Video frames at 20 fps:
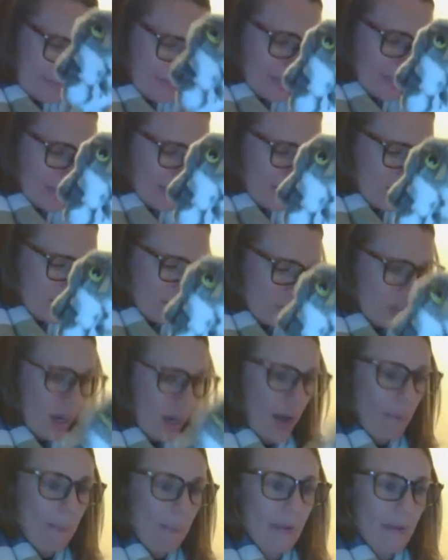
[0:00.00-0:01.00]
Nice
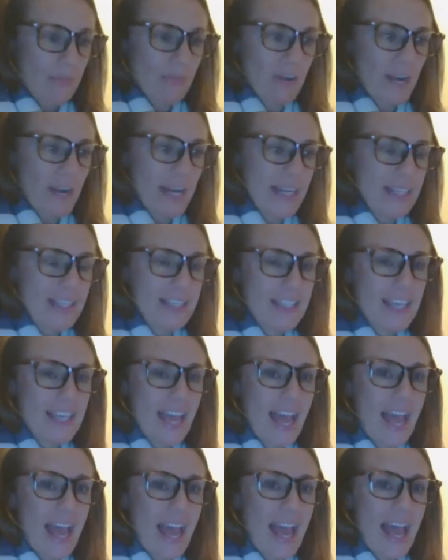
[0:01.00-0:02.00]
job, my friends.
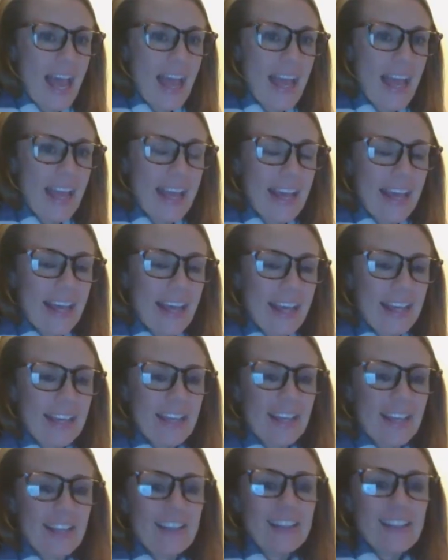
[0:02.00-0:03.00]
And
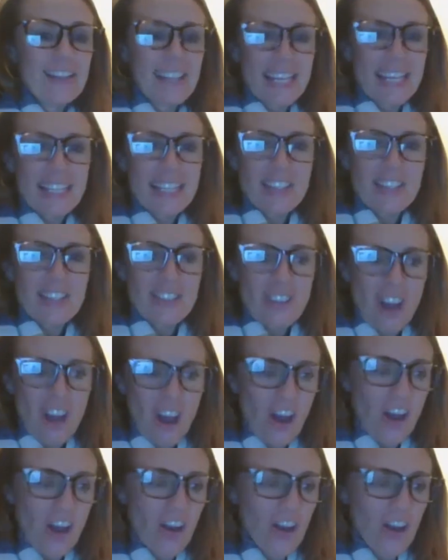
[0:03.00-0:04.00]
let's
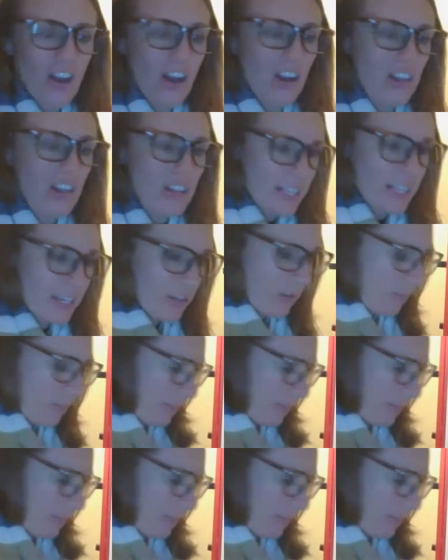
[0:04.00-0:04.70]
talk a little